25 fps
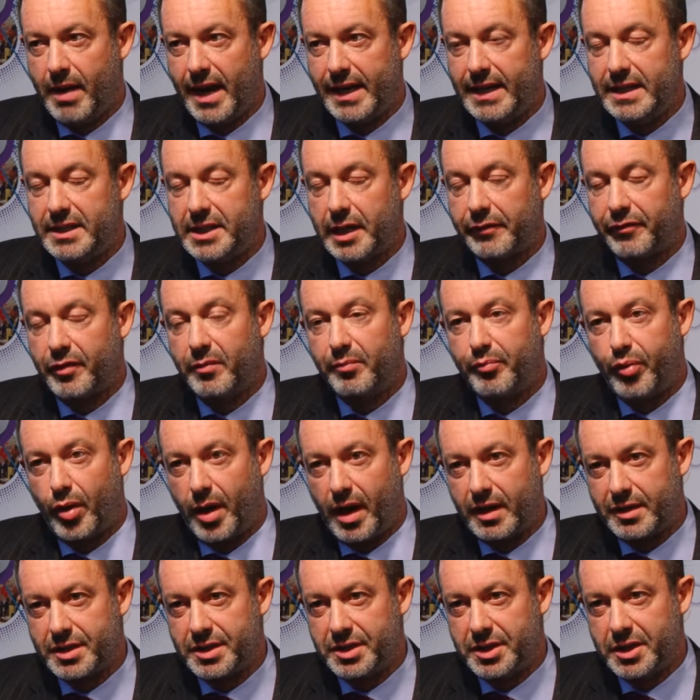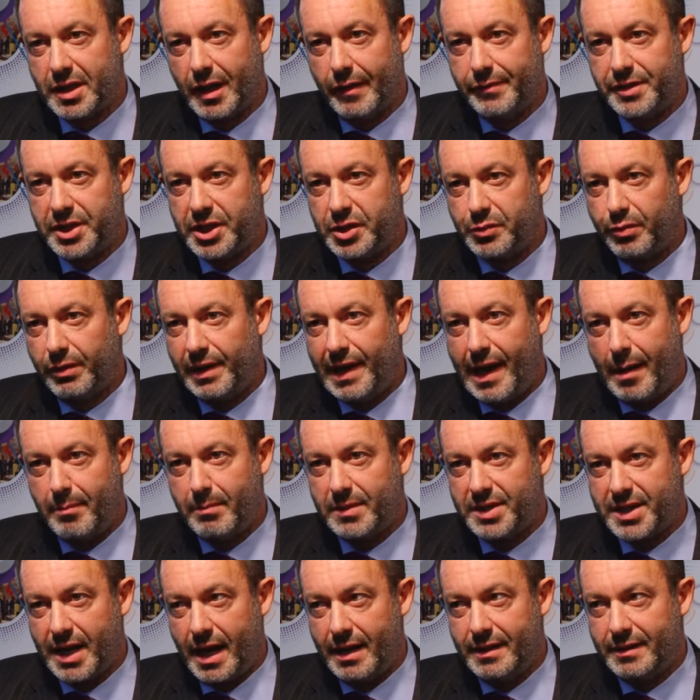many different products and services were
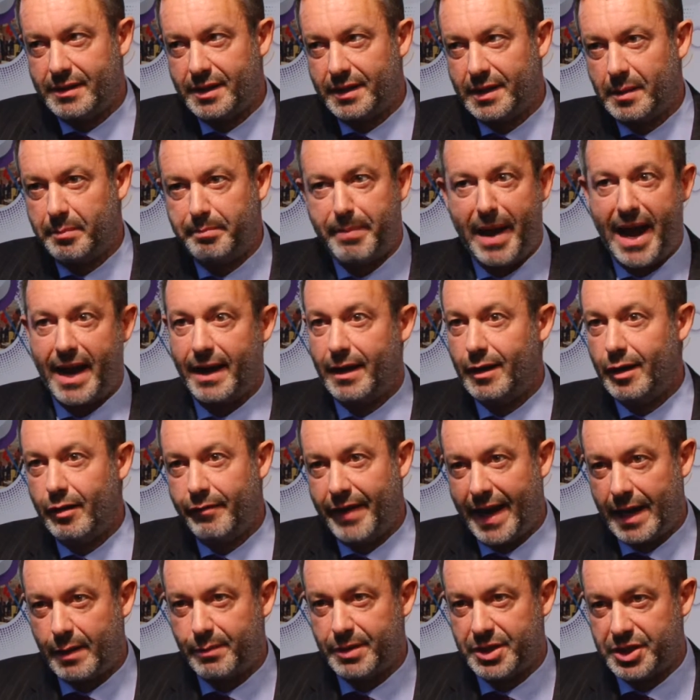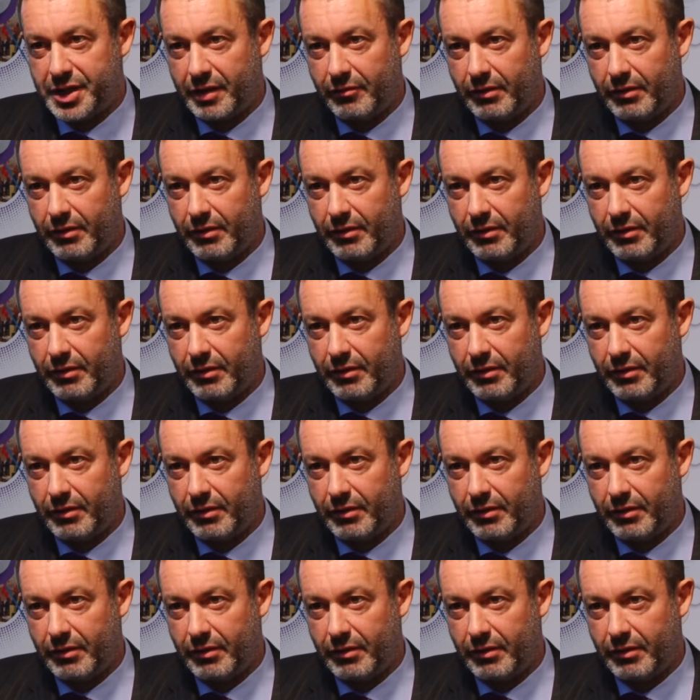lumped under the banner of equity